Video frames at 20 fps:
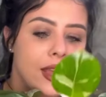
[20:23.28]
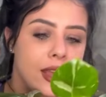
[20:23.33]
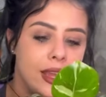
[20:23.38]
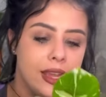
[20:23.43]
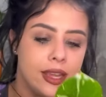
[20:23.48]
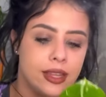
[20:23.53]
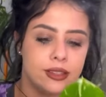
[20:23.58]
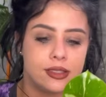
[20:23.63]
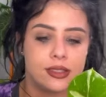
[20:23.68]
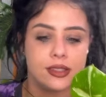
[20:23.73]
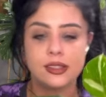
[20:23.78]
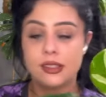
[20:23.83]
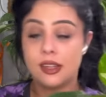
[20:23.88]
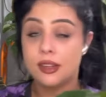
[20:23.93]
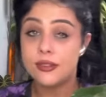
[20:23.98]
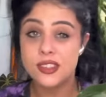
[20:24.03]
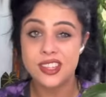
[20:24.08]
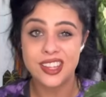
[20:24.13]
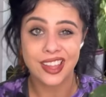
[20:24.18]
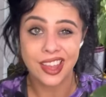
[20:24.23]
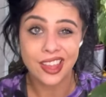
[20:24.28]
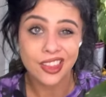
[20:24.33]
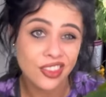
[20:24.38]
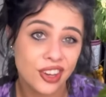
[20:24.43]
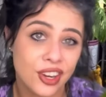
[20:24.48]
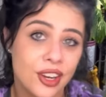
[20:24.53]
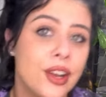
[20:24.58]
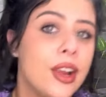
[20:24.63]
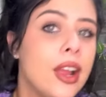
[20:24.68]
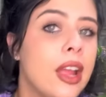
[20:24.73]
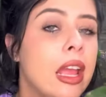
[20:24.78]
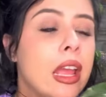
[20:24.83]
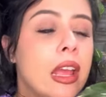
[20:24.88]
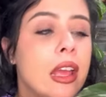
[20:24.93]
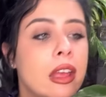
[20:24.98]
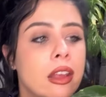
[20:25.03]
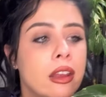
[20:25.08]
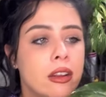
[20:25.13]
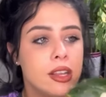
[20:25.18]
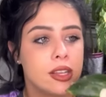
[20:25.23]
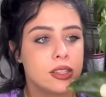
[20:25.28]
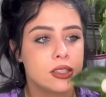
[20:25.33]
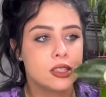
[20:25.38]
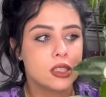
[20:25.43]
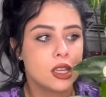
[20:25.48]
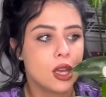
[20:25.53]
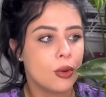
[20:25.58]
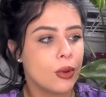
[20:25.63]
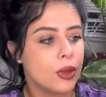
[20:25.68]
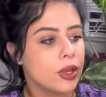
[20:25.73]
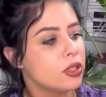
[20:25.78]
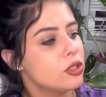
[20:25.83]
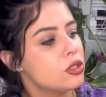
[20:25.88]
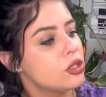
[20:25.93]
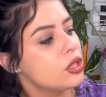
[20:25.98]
its stuff together. And it's going